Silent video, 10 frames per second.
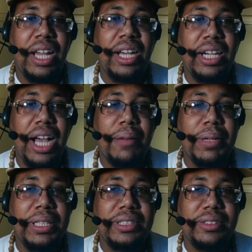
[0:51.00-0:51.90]

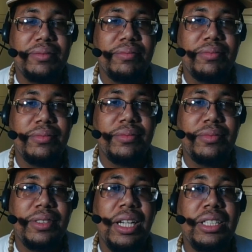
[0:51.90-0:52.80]
comment,
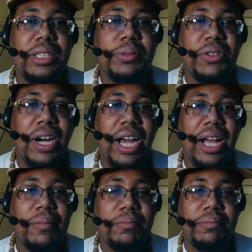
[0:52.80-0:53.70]

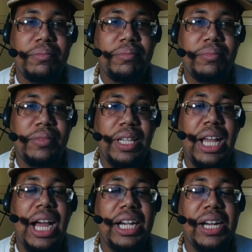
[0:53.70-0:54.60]
subscribe,
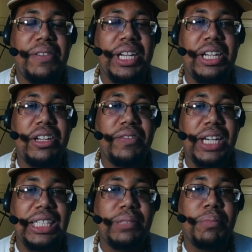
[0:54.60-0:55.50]
and definitely hit the
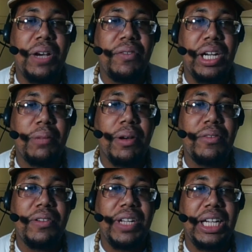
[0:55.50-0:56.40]
notification bell for when I come out with
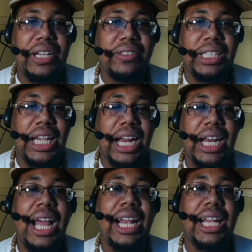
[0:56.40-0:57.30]
new videos. Again,
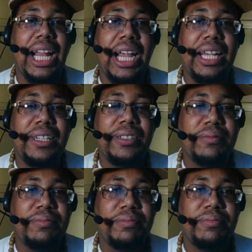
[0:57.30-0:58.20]
like,
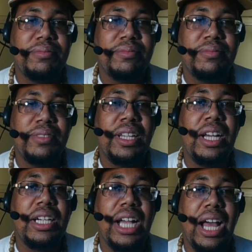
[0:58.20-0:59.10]

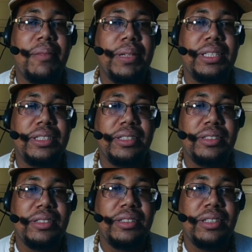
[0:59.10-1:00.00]
comment,
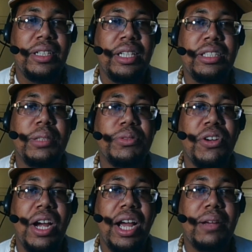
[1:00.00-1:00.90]

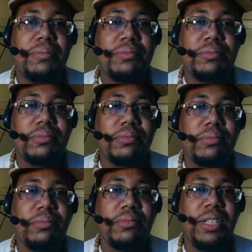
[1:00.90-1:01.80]
subscribe,
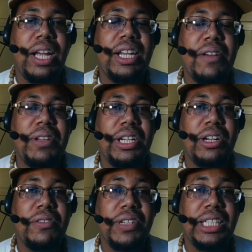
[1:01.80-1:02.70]
and definitely hit the
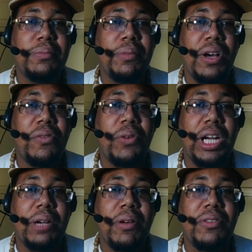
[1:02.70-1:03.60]
notification bell for when I
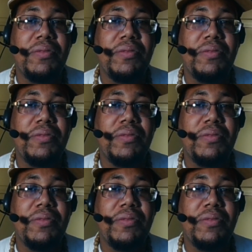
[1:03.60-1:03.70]
come out with new